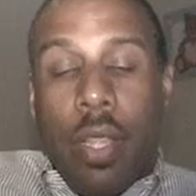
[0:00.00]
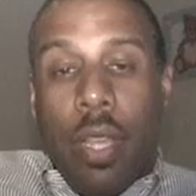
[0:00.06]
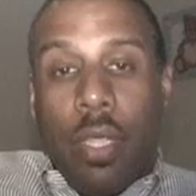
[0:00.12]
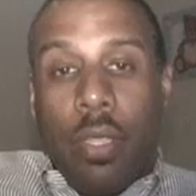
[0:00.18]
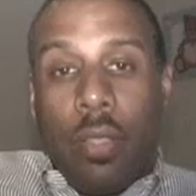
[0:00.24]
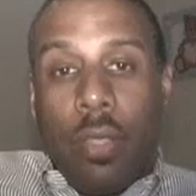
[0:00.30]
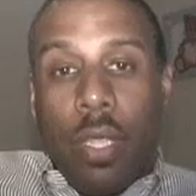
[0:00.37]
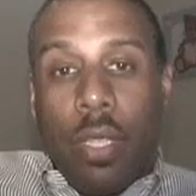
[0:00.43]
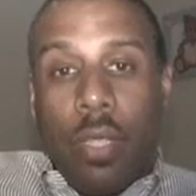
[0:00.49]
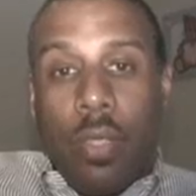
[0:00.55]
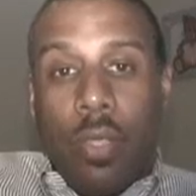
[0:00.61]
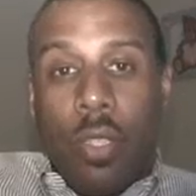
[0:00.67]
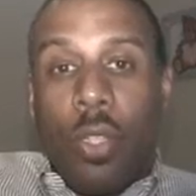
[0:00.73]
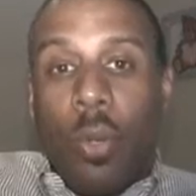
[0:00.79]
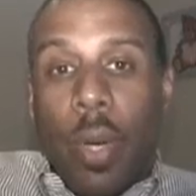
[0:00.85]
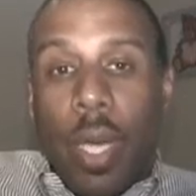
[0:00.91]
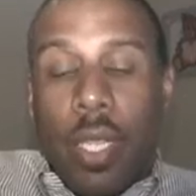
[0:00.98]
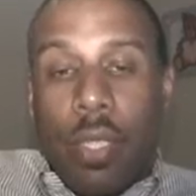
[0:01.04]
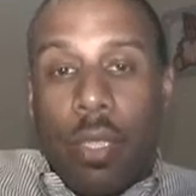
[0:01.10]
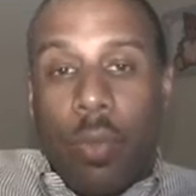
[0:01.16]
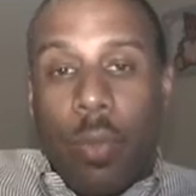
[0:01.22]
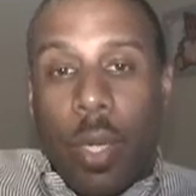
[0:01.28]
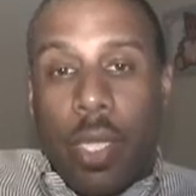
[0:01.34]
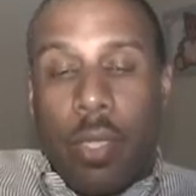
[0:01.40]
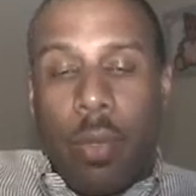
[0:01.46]
It's a situation
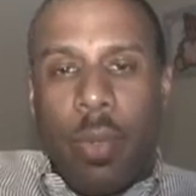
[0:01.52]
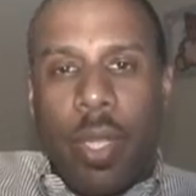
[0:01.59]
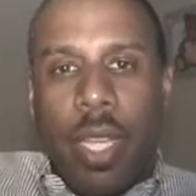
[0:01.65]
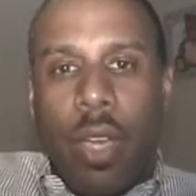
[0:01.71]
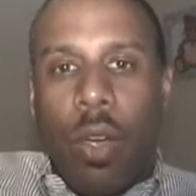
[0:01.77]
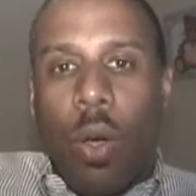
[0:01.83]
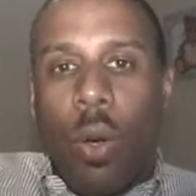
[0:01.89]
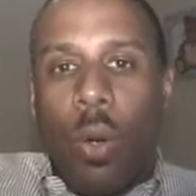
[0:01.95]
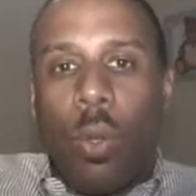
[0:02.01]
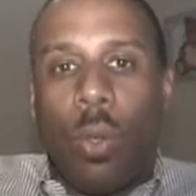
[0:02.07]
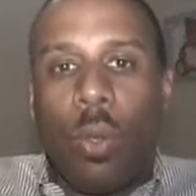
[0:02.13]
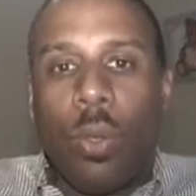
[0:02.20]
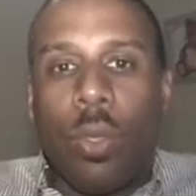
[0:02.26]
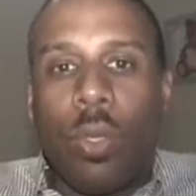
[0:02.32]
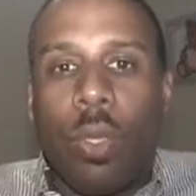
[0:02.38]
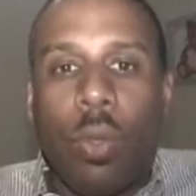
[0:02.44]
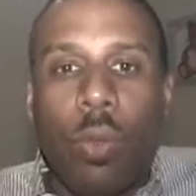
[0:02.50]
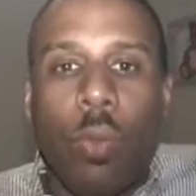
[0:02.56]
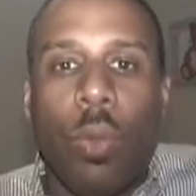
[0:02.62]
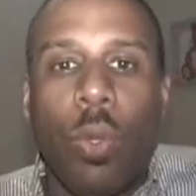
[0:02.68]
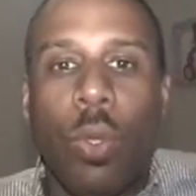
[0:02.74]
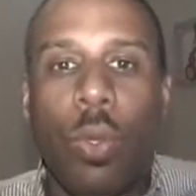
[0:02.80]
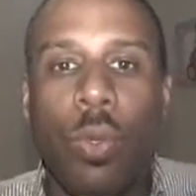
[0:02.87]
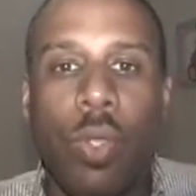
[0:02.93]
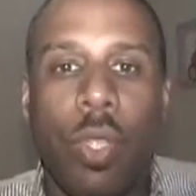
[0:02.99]
where some of their old
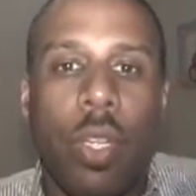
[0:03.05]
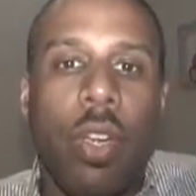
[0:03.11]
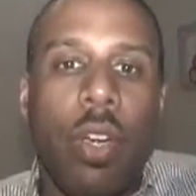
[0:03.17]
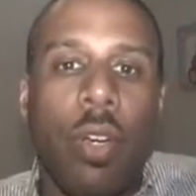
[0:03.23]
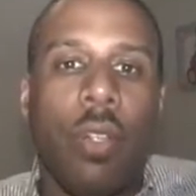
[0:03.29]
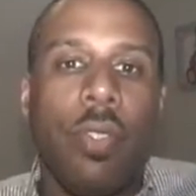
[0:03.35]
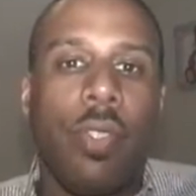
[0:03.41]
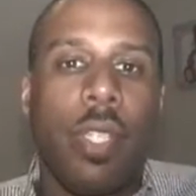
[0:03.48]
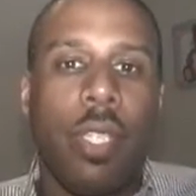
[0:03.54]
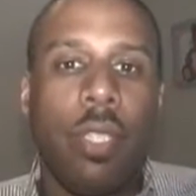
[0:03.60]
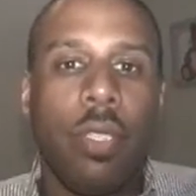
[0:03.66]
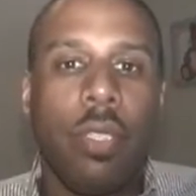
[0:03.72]
wounds and hurts